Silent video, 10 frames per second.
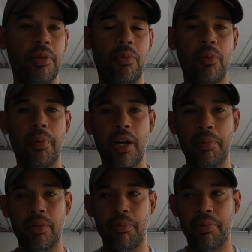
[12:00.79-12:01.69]
of your more
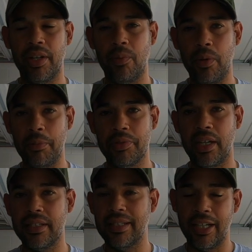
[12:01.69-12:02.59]
popular brand
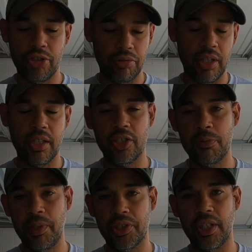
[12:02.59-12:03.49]
websites like Trek and
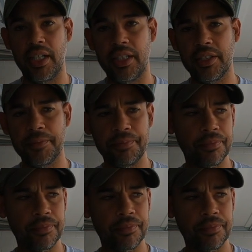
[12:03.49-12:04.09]
Specialized.